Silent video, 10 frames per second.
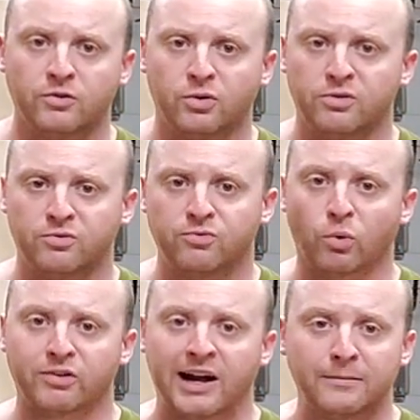So it's
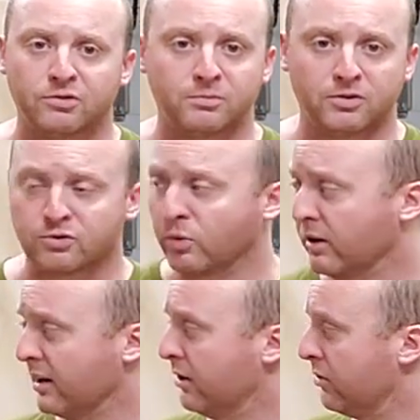4 times as much
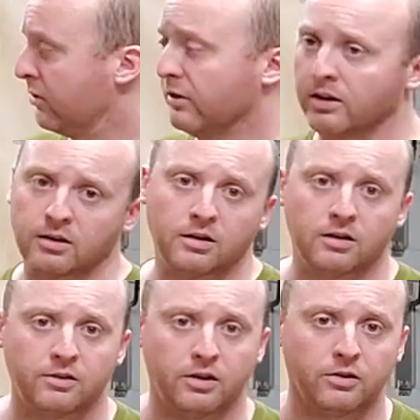torque as the
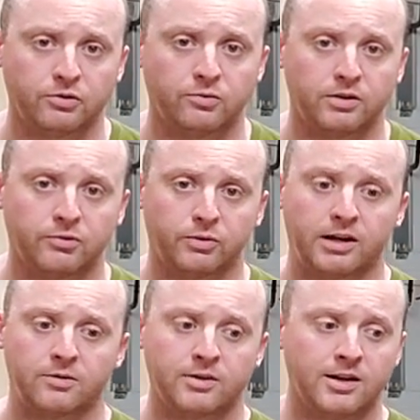other 2 vehicles
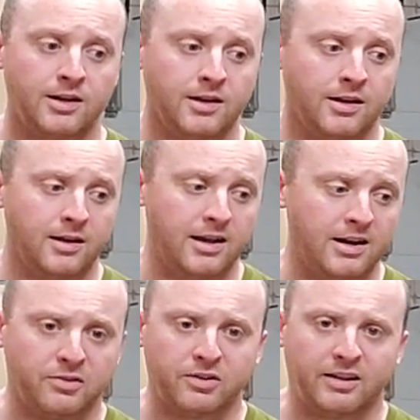we have,
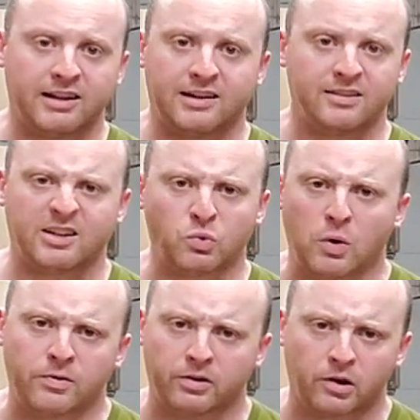and it does it like at
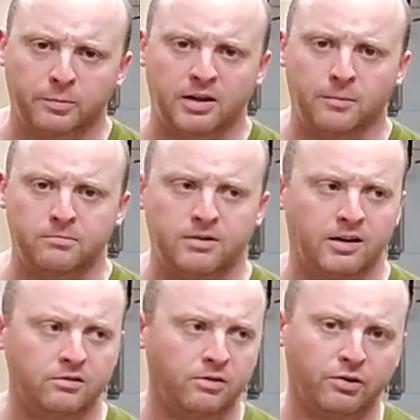1,200 RPM,
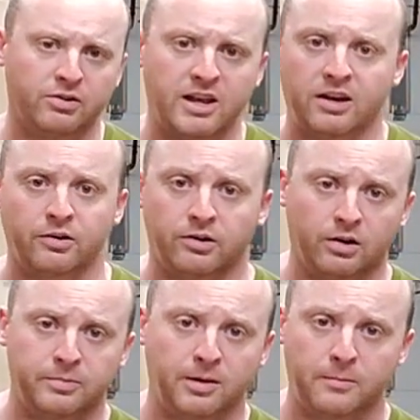not
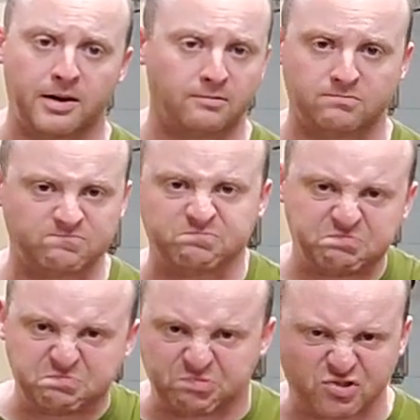3,800 RPM. I'm not
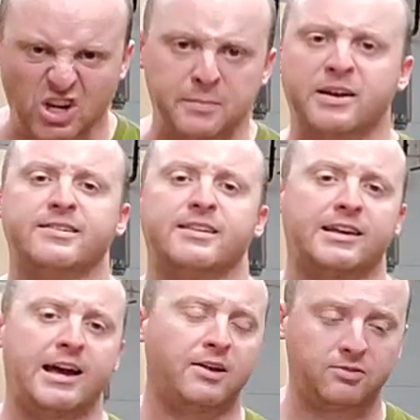jamming it to
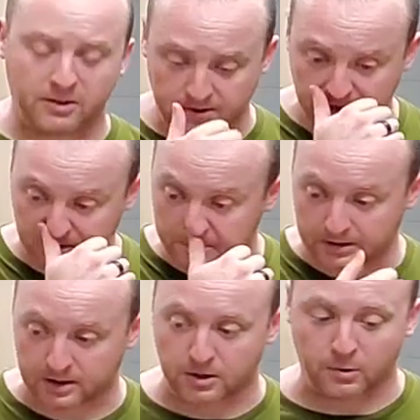the gas. They
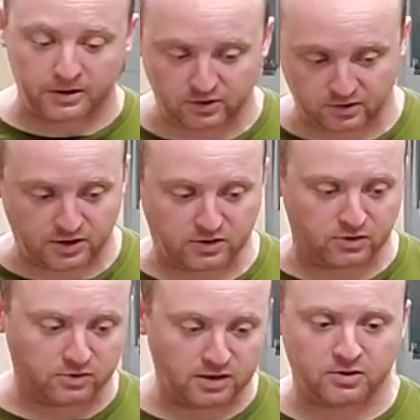make it go.
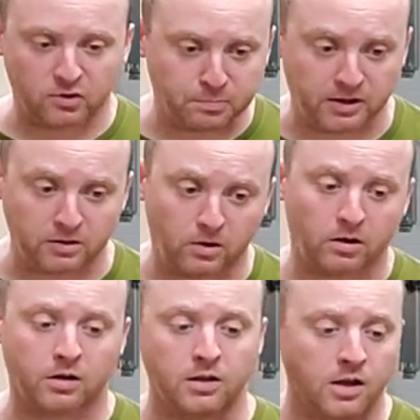It's just putting
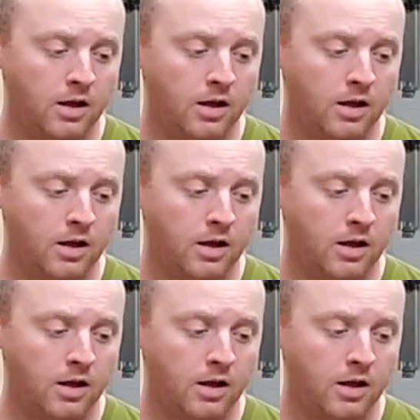along.